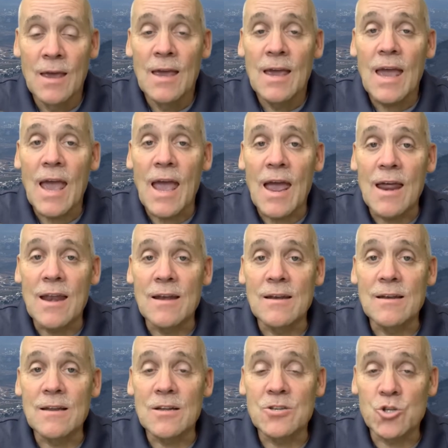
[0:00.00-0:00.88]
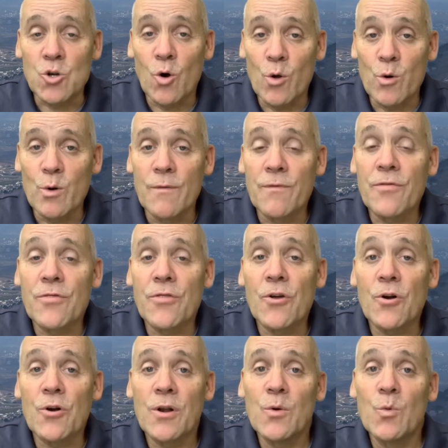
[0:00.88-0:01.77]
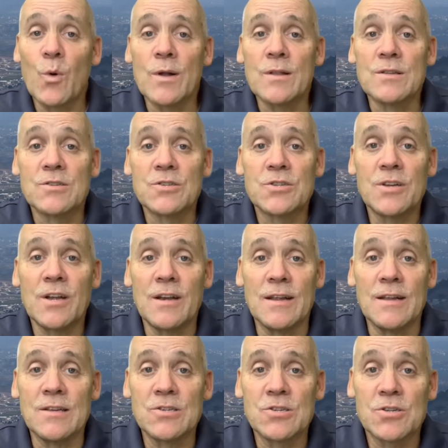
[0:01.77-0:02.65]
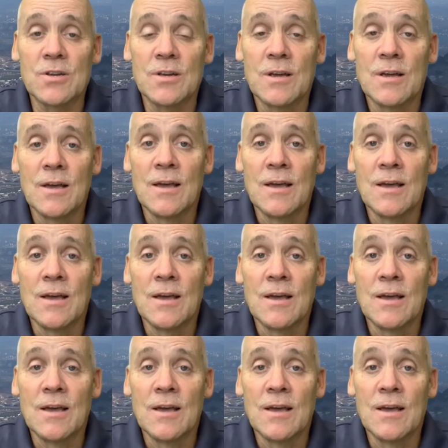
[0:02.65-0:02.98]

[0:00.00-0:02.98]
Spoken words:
and a total of 31 cities,